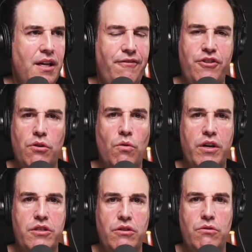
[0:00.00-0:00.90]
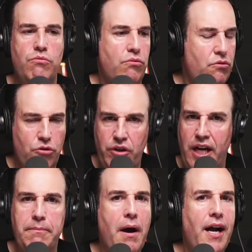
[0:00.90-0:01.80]
if you're going to create
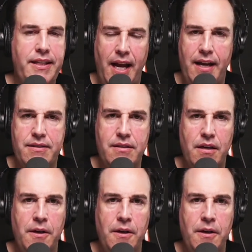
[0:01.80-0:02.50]
a podcast,